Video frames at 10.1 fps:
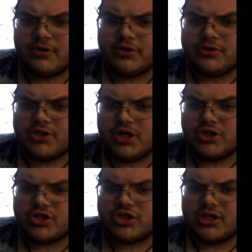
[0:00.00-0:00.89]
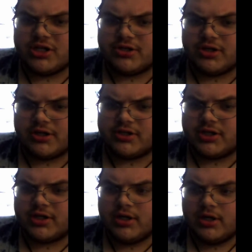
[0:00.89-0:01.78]
going to change tonight,
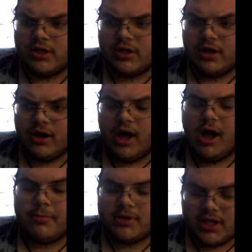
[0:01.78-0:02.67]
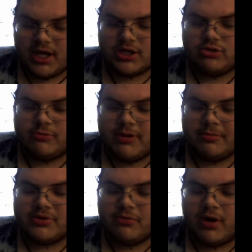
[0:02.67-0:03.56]
Doctor. I'm glad you'll be
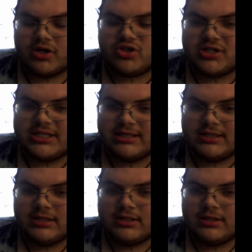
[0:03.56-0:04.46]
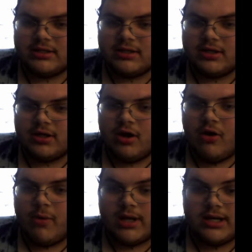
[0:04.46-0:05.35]
able to watch it.
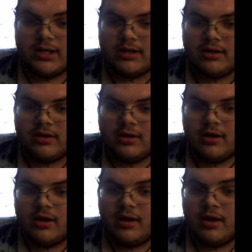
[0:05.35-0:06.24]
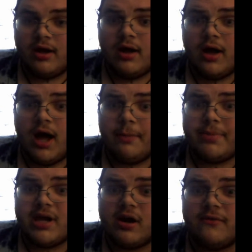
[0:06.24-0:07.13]
Oh, and uh,
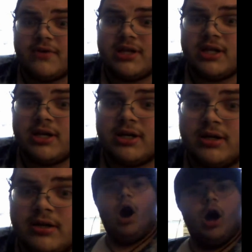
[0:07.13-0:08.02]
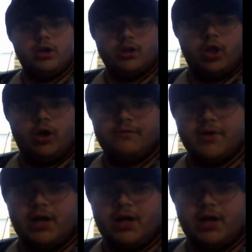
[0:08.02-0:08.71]
Happy Halloween. I love